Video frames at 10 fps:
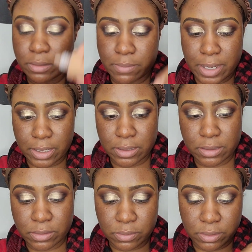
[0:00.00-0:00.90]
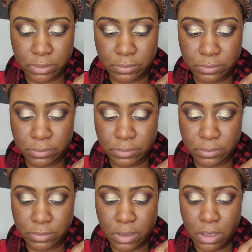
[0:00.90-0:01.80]
Put it on the back of this one.
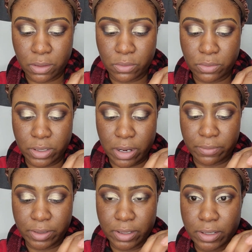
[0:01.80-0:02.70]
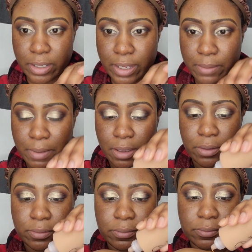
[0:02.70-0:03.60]
Ooh, it already done came
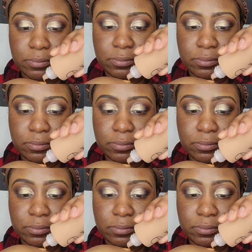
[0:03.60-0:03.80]
out.